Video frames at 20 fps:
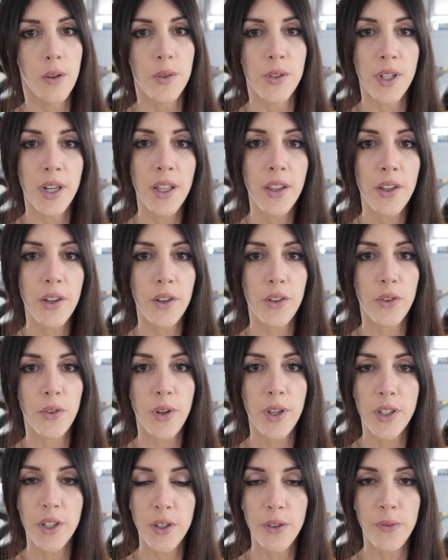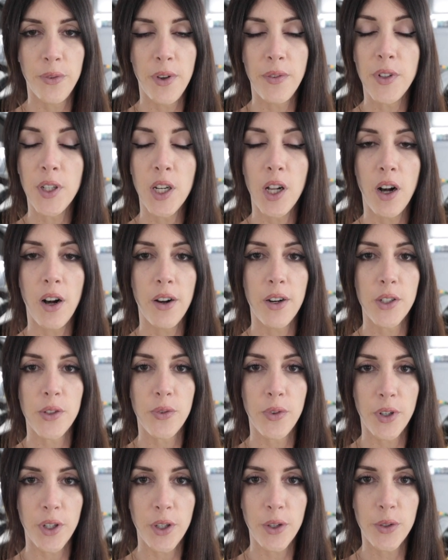was another $350
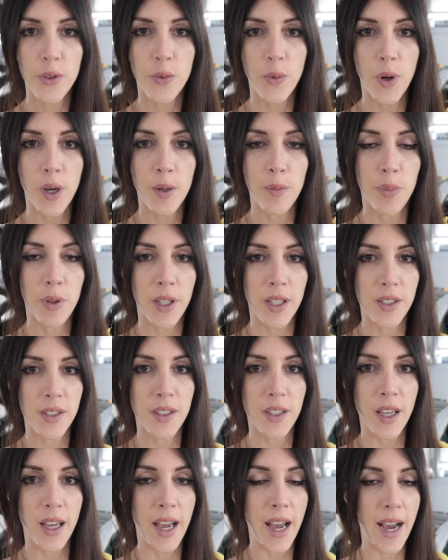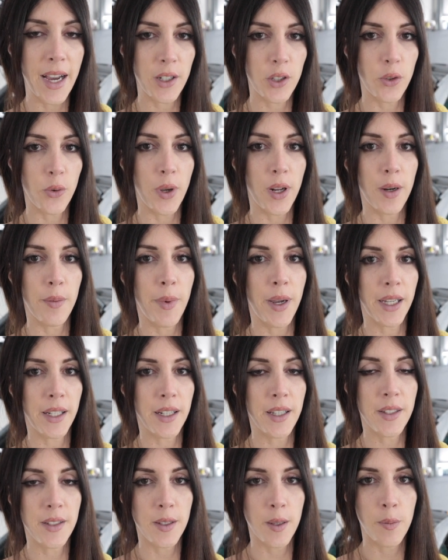for a used one, plus the actuator
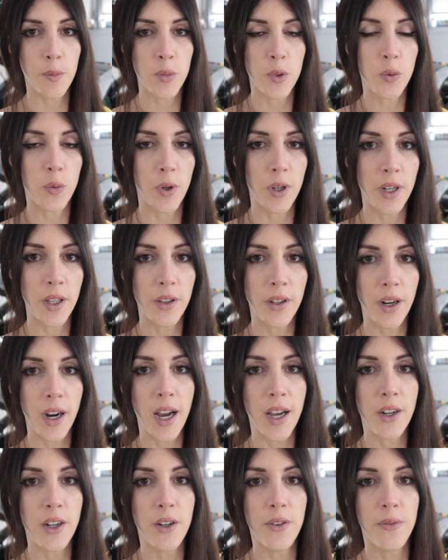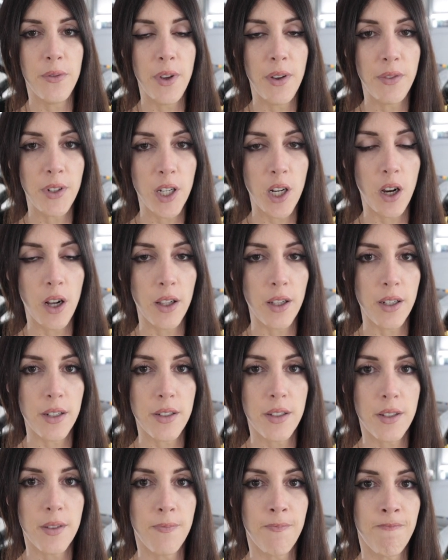mechanisms were another
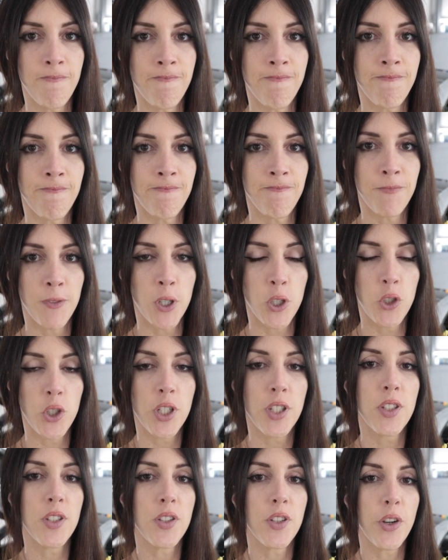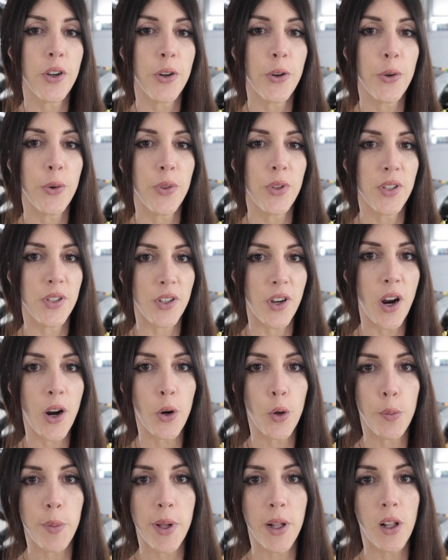$150. Just so this car
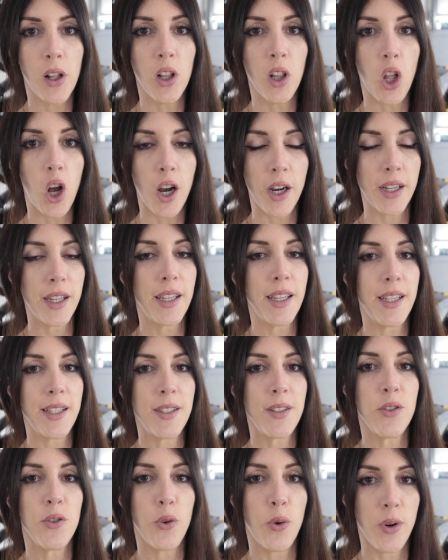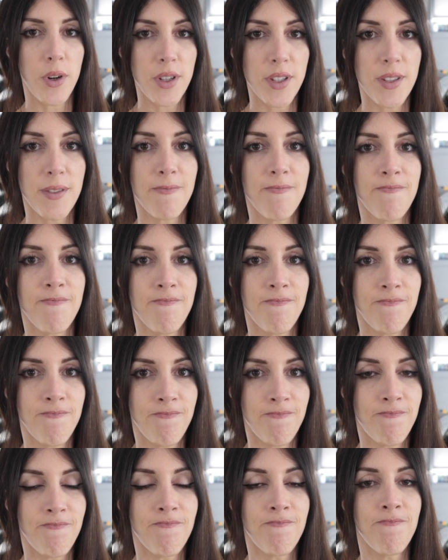will be able to lock its doors.
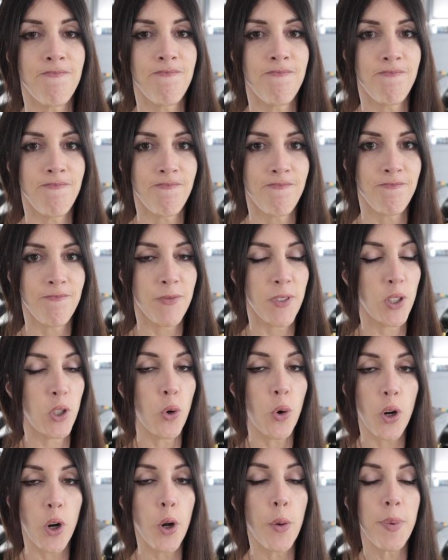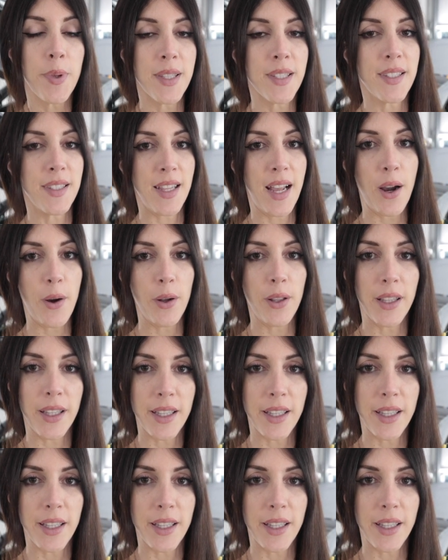The door opens now, at